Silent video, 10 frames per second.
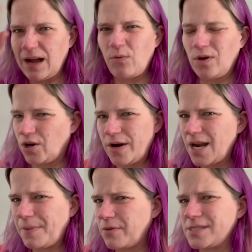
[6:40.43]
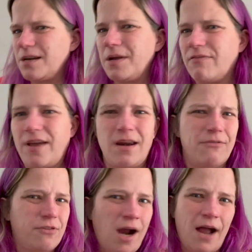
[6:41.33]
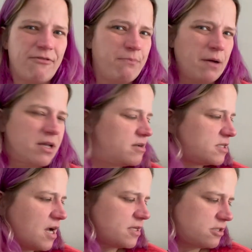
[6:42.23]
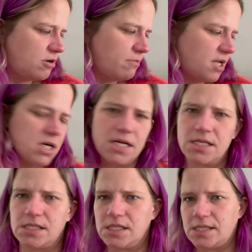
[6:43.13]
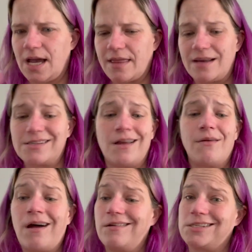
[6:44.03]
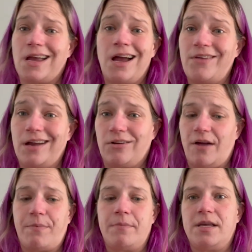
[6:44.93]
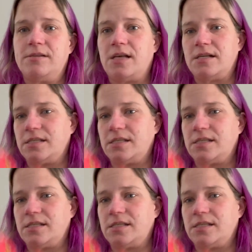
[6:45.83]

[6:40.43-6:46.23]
growing up, I wasn't a big fan of Kraft barbecue sauce, so I'm curious to see how that is. And honestly, I haven't had Kraft barbecue sauce